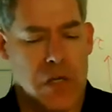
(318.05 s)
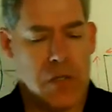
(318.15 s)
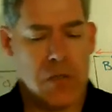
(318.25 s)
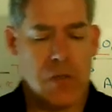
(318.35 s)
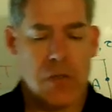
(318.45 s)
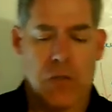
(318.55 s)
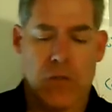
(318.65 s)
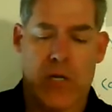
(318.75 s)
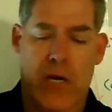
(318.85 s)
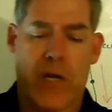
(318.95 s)
oh, hold
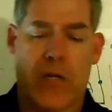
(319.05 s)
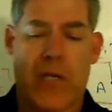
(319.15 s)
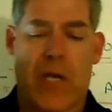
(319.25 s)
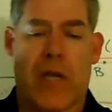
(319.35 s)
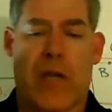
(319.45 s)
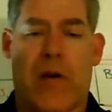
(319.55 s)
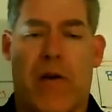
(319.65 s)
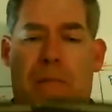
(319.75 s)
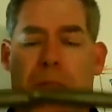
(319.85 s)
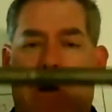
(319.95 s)
on a second here,
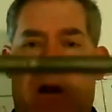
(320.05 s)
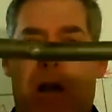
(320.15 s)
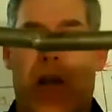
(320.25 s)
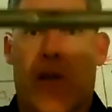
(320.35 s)
right?